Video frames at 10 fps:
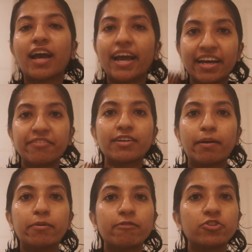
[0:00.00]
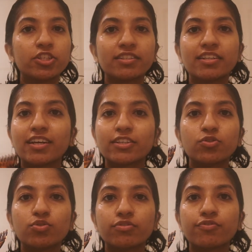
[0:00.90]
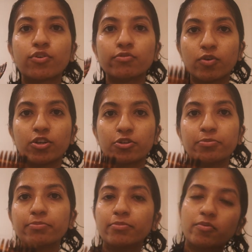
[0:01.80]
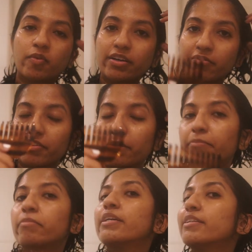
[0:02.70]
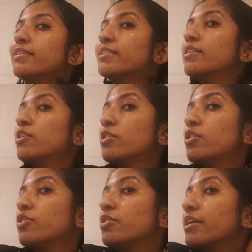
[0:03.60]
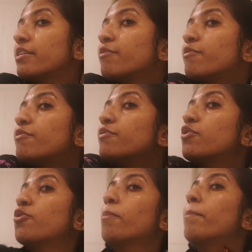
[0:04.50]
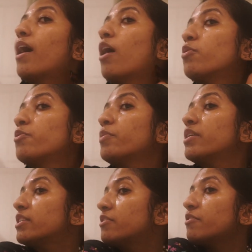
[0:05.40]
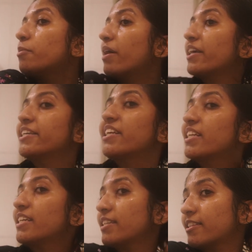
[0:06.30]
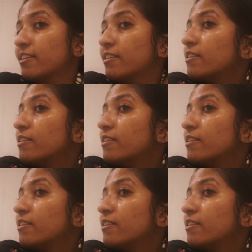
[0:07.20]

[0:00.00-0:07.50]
I have a couple of tricks that I use for volume. One of them is to kind of comb outwards from underneath,